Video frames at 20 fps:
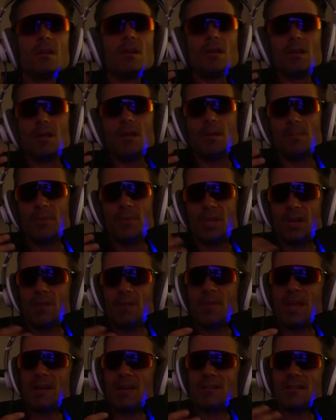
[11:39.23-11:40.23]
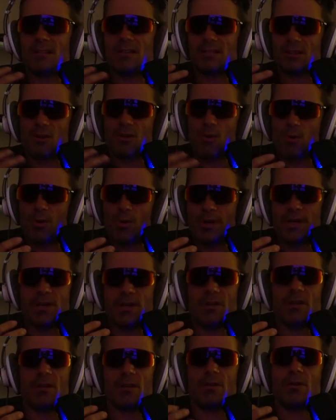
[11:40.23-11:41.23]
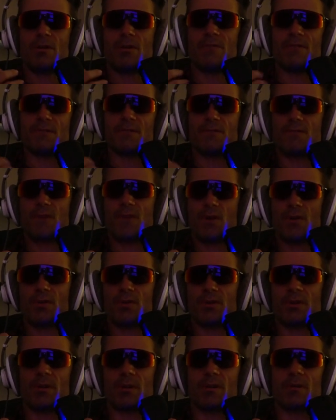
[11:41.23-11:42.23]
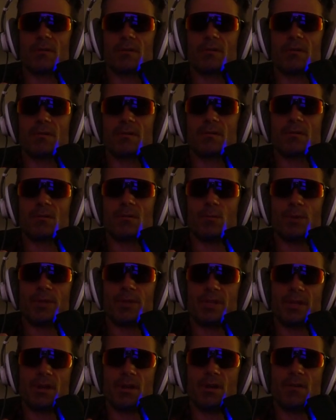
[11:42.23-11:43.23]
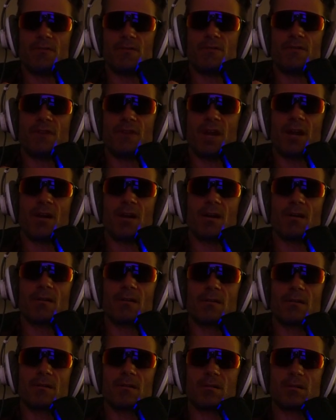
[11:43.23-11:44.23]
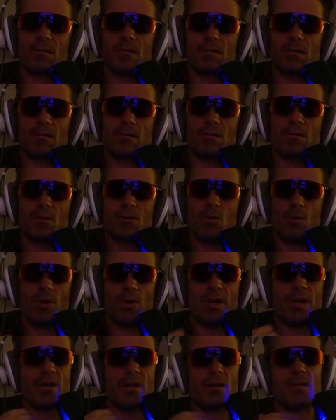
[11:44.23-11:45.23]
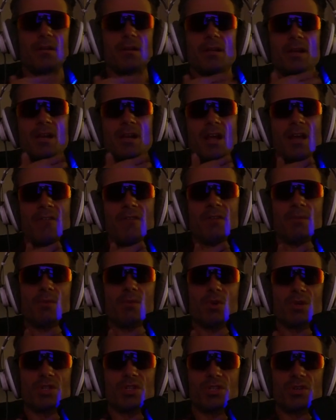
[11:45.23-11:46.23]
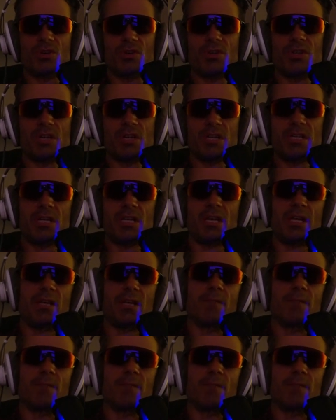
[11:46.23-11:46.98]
But getting back to this coin, you could go even farther with the unfair coin and having more certainty.